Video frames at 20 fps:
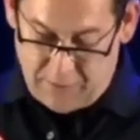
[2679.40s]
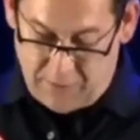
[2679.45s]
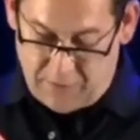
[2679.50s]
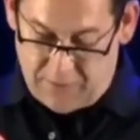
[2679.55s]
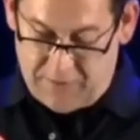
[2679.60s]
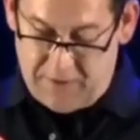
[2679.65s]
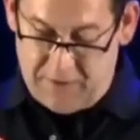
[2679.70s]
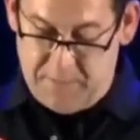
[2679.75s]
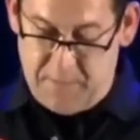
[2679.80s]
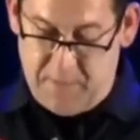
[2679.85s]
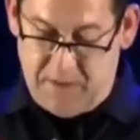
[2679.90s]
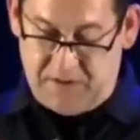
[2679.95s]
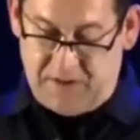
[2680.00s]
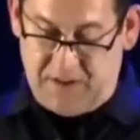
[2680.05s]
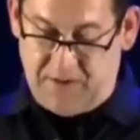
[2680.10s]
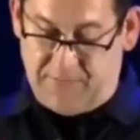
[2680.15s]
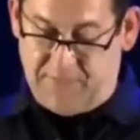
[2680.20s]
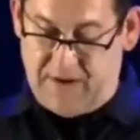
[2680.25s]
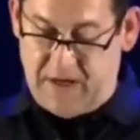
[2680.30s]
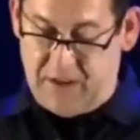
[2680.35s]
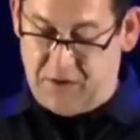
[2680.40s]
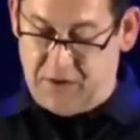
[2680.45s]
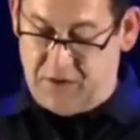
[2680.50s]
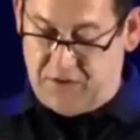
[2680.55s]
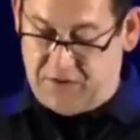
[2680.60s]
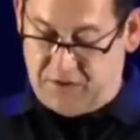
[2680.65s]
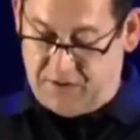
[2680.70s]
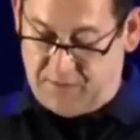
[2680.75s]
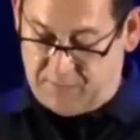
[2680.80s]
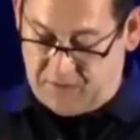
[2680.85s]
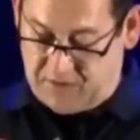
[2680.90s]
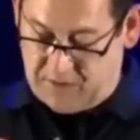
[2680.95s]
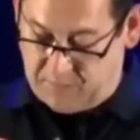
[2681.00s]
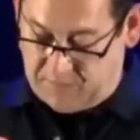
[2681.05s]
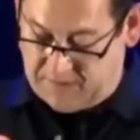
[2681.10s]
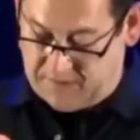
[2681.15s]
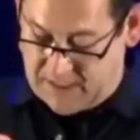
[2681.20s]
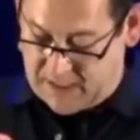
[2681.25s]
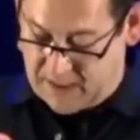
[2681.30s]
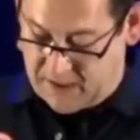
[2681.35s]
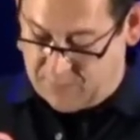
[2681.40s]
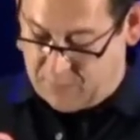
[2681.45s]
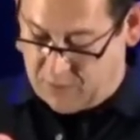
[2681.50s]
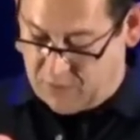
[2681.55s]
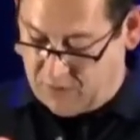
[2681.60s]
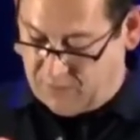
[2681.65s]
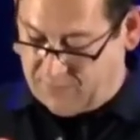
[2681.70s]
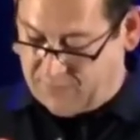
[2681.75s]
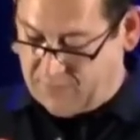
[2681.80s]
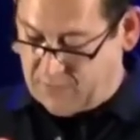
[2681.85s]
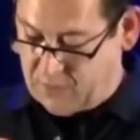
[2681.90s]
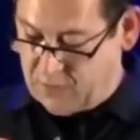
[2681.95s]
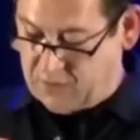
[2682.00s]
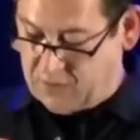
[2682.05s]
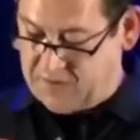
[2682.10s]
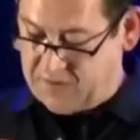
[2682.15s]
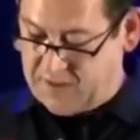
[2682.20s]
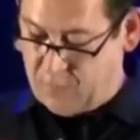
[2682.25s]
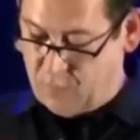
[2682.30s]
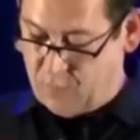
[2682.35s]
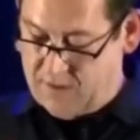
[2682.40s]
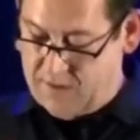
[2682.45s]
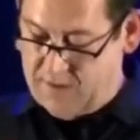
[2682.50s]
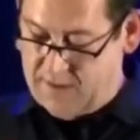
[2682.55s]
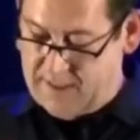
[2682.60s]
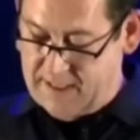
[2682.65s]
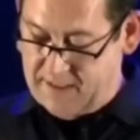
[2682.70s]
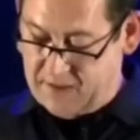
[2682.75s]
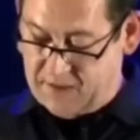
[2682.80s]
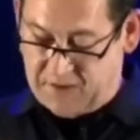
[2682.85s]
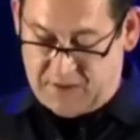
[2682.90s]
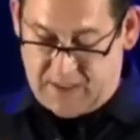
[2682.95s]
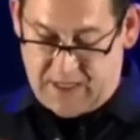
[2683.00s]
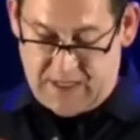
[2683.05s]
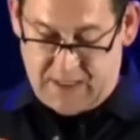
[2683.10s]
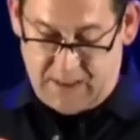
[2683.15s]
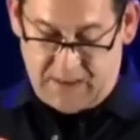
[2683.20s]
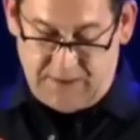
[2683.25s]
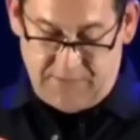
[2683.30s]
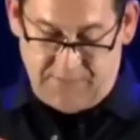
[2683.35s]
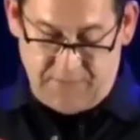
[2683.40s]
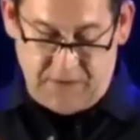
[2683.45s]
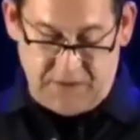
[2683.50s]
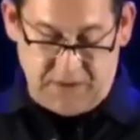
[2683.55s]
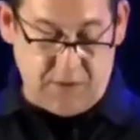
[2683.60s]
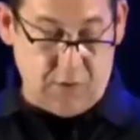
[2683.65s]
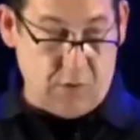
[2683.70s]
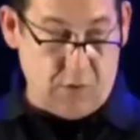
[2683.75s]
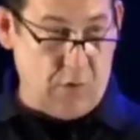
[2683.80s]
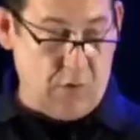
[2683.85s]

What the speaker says: on the misadventures of some South Pole folks that one day decided to visit